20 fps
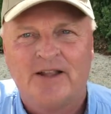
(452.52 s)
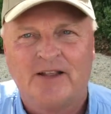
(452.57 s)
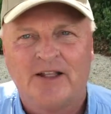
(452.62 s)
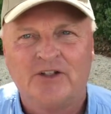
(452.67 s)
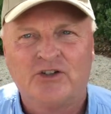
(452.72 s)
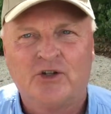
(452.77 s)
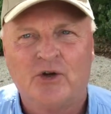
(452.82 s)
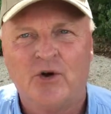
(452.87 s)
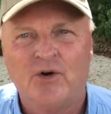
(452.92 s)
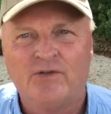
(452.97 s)

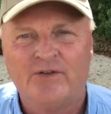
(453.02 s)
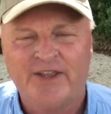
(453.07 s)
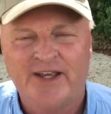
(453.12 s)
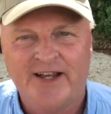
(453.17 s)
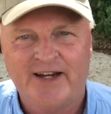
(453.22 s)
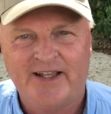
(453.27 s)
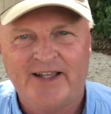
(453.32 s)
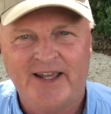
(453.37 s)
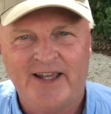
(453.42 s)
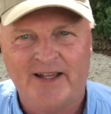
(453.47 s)
Let's go over
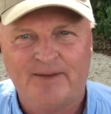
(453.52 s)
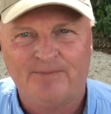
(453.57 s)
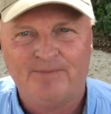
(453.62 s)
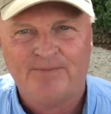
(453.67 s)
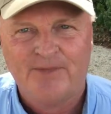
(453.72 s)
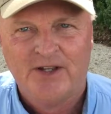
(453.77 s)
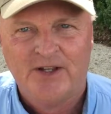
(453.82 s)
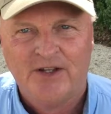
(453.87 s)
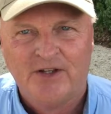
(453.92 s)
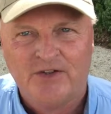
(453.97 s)
that again.
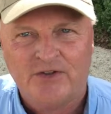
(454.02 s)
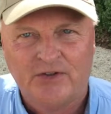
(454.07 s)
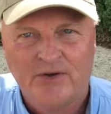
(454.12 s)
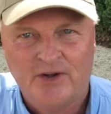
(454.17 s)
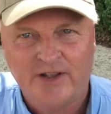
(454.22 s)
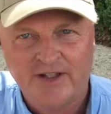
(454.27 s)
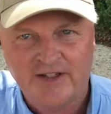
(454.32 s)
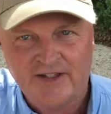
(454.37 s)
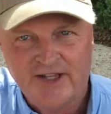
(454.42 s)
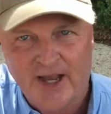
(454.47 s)
So
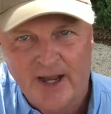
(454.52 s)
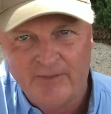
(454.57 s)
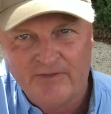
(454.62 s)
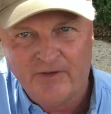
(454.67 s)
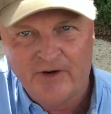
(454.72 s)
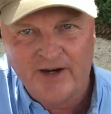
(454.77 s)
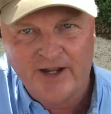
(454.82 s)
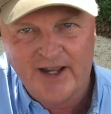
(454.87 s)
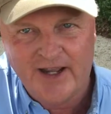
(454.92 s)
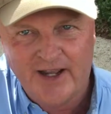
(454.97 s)
on the top of
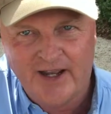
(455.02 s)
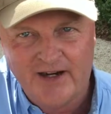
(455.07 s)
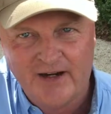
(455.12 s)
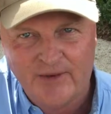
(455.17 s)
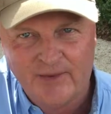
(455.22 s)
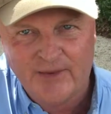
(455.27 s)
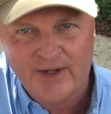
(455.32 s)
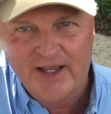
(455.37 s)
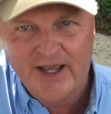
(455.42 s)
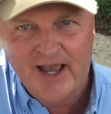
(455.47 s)
our
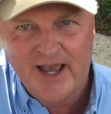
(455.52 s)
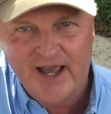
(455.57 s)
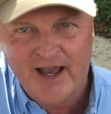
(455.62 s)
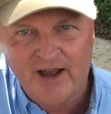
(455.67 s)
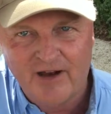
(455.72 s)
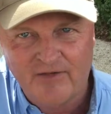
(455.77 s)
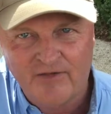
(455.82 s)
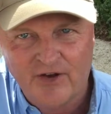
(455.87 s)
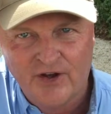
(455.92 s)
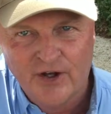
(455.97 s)
head, we
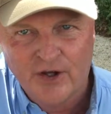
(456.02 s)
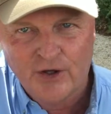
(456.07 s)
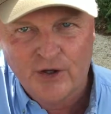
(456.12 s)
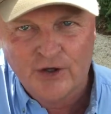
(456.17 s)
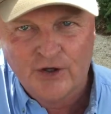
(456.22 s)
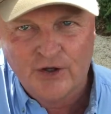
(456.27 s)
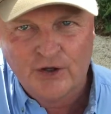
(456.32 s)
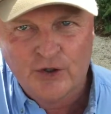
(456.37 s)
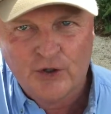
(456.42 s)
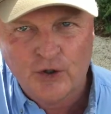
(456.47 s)
have
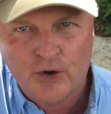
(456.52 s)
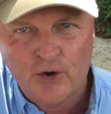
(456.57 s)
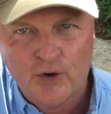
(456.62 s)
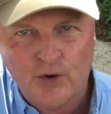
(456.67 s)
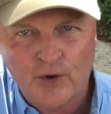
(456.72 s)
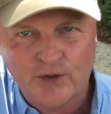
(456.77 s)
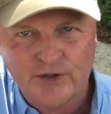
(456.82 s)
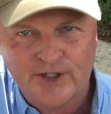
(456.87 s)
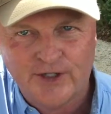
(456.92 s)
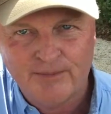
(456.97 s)

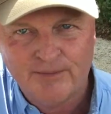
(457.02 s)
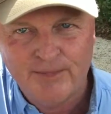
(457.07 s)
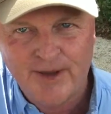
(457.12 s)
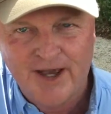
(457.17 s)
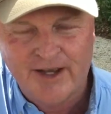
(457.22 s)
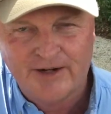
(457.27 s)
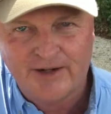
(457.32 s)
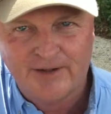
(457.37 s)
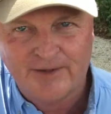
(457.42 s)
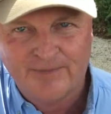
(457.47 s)
gold
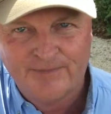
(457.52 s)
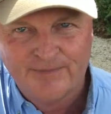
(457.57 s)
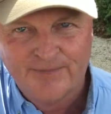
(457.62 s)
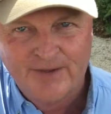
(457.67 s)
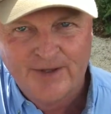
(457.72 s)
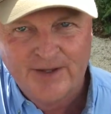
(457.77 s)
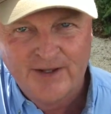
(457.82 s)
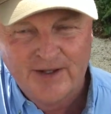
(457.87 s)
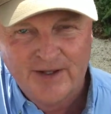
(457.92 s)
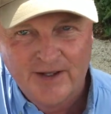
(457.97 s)
medal.
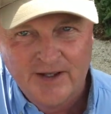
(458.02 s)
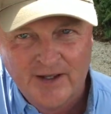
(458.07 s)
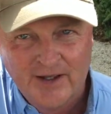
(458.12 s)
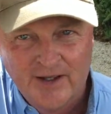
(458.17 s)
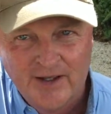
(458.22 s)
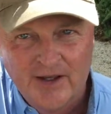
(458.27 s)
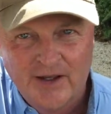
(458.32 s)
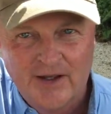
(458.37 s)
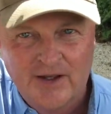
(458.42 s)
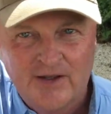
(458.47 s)

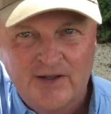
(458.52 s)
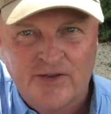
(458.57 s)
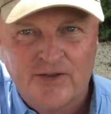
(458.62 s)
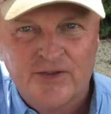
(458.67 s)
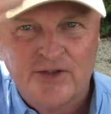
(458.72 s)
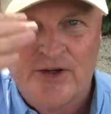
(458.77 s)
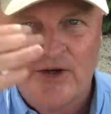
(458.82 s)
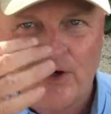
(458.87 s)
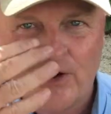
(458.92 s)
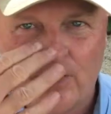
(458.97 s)

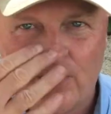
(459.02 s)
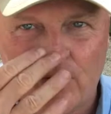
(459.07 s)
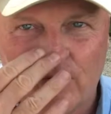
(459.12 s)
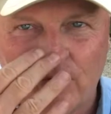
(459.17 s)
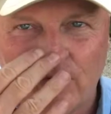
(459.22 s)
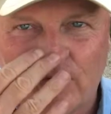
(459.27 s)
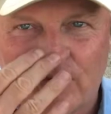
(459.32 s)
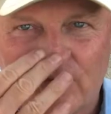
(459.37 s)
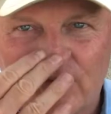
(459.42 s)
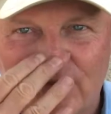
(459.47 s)
The
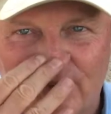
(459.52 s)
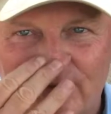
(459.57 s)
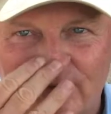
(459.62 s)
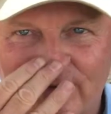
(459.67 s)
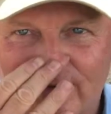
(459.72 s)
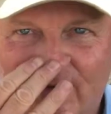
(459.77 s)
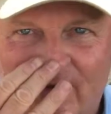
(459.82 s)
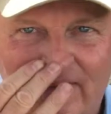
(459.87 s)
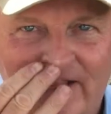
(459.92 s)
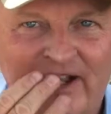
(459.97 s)
nose,
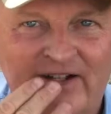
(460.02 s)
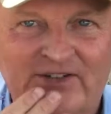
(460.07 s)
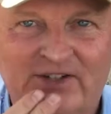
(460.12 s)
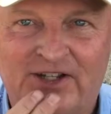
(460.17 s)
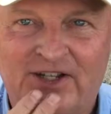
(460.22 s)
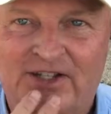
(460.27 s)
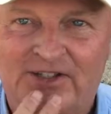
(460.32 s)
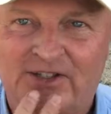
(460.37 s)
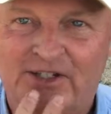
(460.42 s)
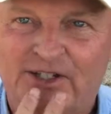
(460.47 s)
oh, that's
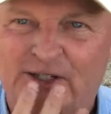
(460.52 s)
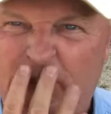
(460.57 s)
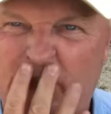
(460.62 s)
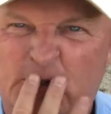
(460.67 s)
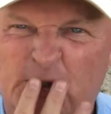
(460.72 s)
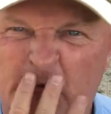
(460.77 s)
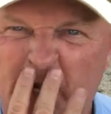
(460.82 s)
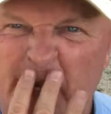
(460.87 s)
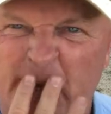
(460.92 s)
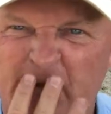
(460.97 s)
easy.
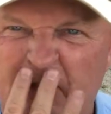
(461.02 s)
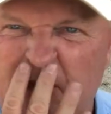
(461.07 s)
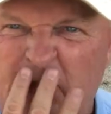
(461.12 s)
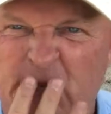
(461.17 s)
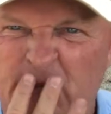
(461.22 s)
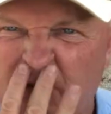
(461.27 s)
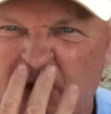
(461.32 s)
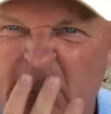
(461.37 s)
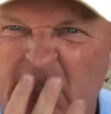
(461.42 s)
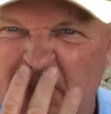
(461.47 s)
Cram a
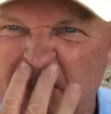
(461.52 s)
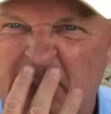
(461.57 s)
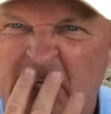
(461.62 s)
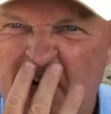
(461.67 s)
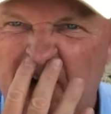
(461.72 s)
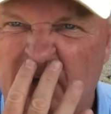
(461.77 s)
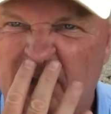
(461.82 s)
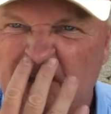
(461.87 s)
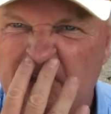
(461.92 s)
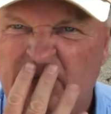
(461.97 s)
two-ton
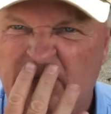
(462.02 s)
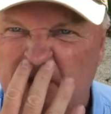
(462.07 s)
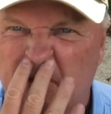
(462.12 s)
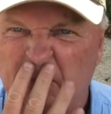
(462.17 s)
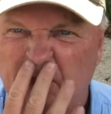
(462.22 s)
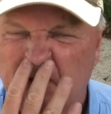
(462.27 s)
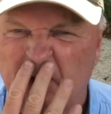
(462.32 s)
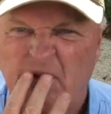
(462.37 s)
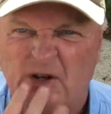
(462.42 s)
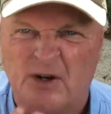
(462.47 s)
car lift
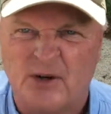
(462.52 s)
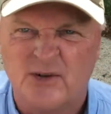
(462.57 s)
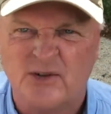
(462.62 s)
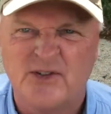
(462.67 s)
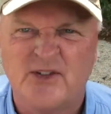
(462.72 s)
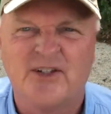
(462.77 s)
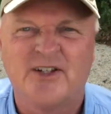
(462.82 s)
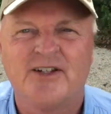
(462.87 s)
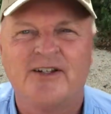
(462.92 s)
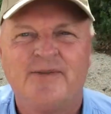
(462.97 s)
up your
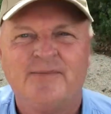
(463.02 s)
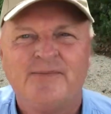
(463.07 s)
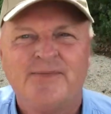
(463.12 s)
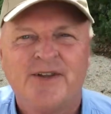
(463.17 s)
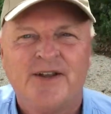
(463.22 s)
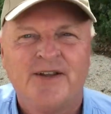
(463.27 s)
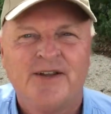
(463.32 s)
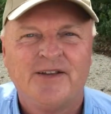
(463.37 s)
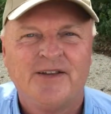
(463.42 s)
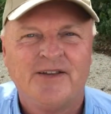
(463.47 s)
nose.
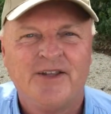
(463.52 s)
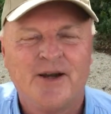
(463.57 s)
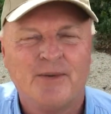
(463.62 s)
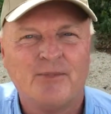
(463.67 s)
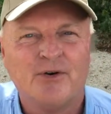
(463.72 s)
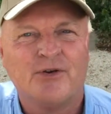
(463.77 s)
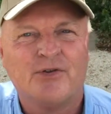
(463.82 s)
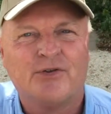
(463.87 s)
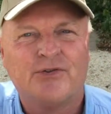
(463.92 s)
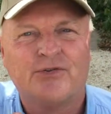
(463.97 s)

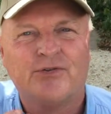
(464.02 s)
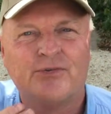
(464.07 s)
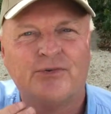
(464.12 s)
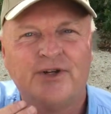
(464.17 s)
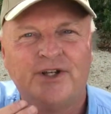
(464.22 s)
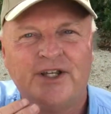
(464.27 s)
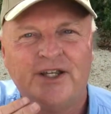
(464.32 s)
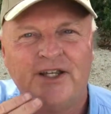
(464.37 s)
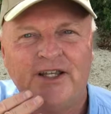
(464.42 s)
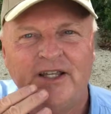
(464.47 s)
Number
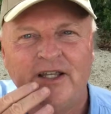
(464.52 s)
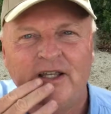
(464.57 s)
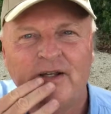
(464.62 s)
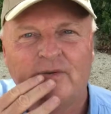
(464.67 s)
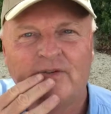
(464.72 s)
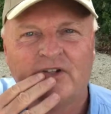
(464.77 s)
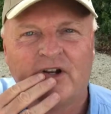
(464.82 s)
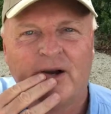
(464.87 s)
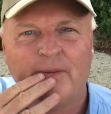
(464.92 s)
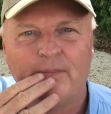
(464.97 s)
three
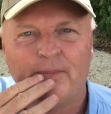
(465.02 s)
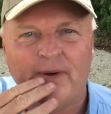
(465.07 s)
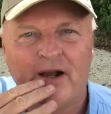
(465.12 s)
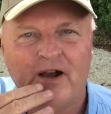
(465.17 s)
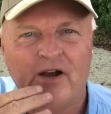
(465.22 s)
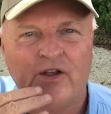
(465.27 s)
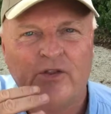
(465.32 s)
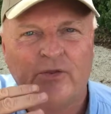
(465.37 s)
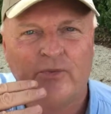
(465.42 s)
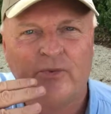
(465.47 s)
was our
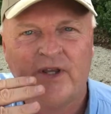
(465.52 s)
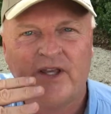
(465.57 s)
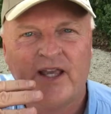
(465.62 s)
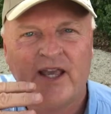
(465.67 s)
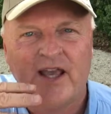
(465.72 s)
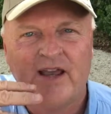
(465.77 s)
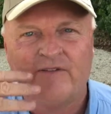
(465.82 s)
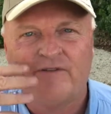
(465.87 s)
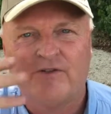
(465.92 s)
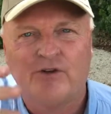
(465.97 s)
mouth. We
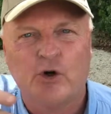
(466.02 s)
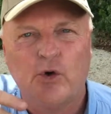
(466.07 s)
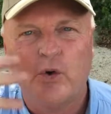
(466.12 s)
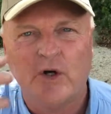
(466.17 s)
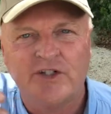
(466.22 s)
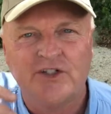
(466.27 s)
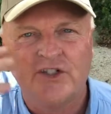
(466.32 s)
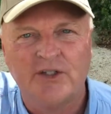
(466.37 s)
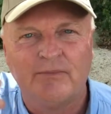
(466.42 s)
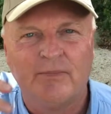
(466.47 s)
have
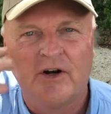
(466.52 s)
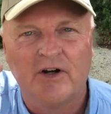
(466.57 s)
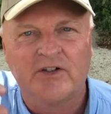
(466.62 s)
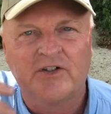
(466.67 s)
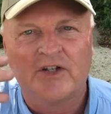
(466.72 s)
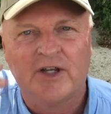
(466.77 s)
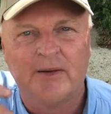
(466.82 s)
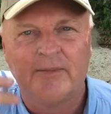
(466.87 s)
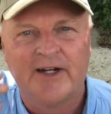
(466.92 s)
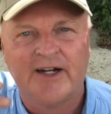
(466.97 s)
question marks
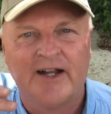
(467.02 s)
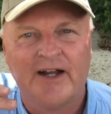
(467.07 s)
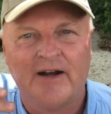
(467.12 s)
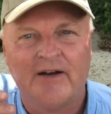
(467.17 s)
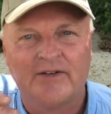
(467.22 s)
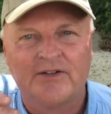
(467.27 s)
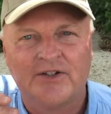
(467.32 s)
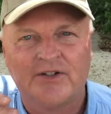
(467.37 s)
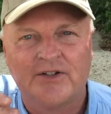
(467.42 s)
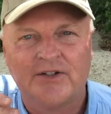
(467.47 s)
coming
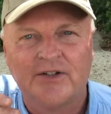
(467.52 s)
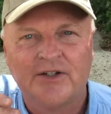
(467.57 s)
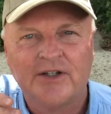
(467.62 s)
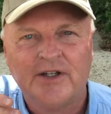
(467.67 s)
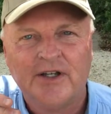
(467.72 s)
out.